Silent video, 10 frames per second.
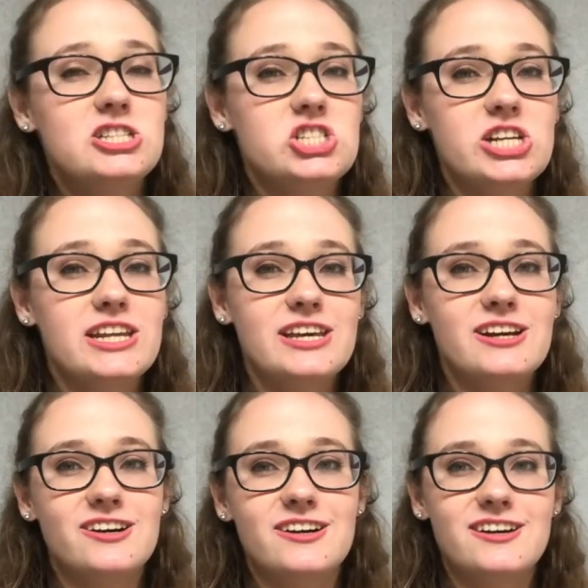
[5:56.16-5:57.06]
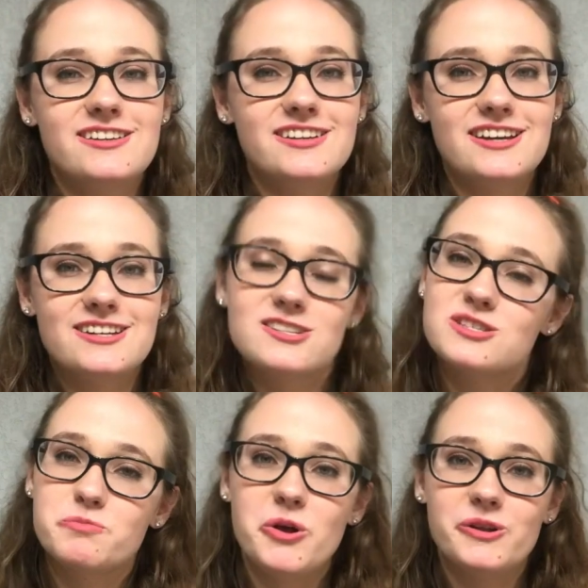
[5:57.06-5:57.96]
cheating on a
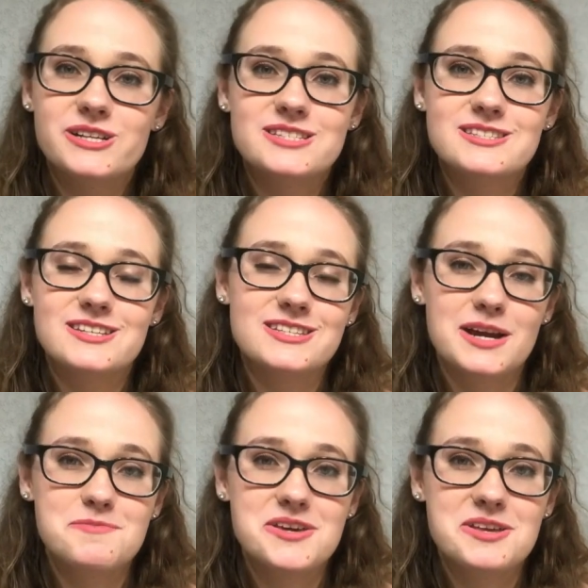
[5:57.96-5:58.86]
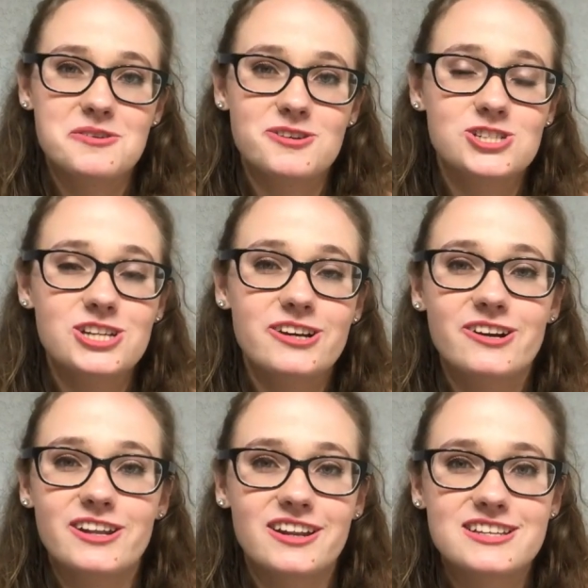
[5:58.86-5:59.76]
small assignment or cheating
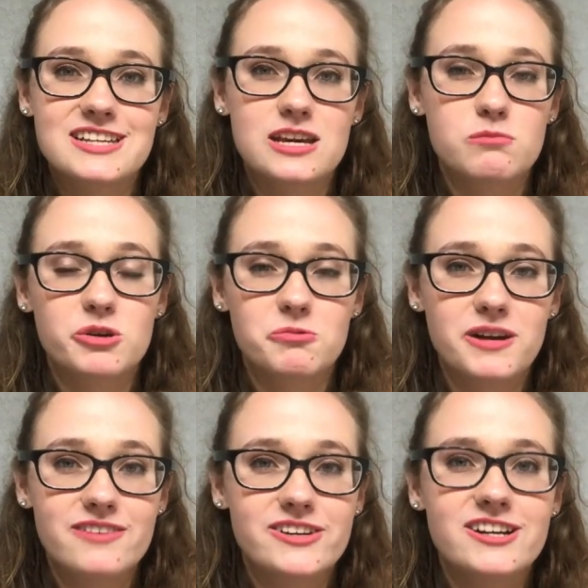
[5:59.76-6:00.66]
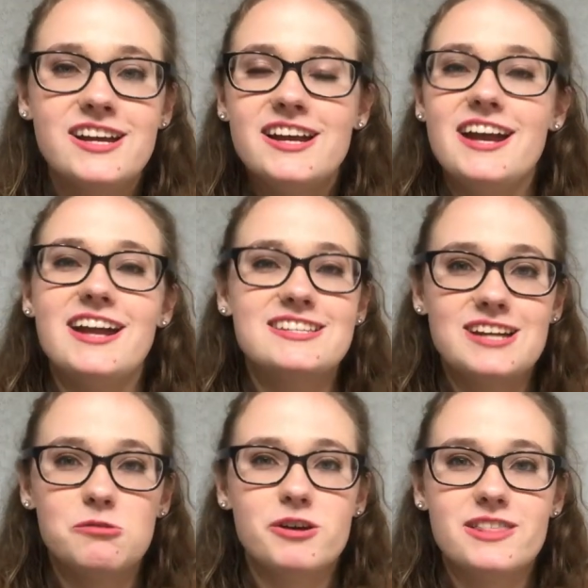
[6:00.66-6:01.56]
on an exam or whatever. It's
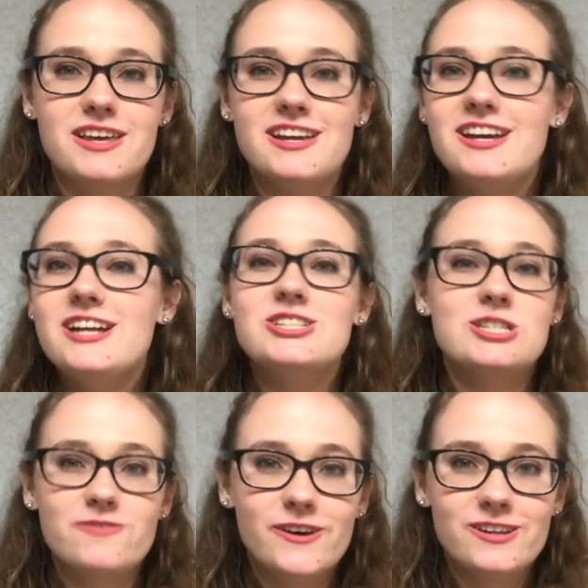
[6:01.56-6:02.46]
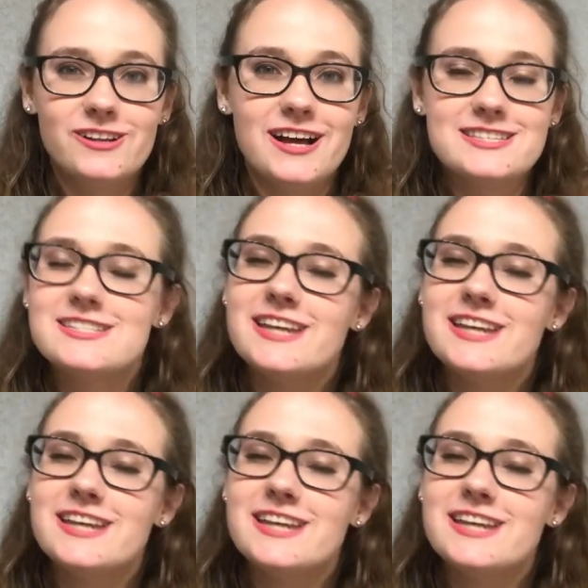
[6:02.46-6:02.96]
not worth it. Just fail the class and